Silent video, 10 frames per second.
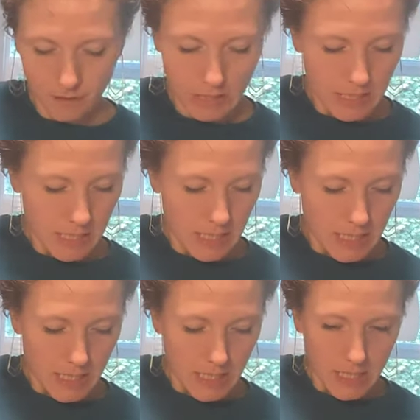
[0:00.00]

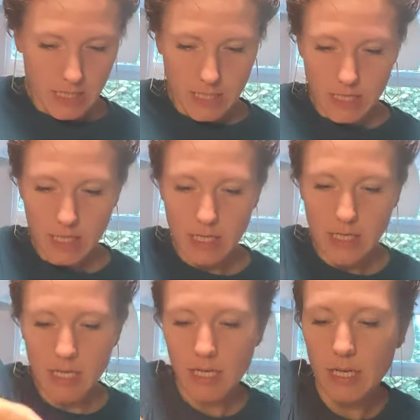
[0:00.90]

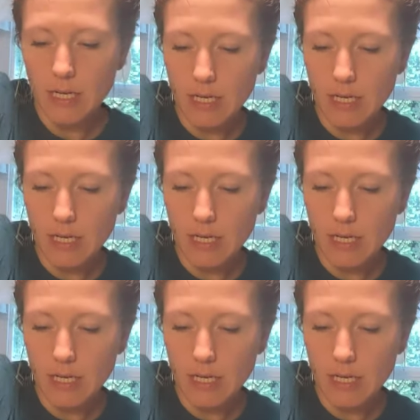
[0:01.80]
No one is speaking in this clip.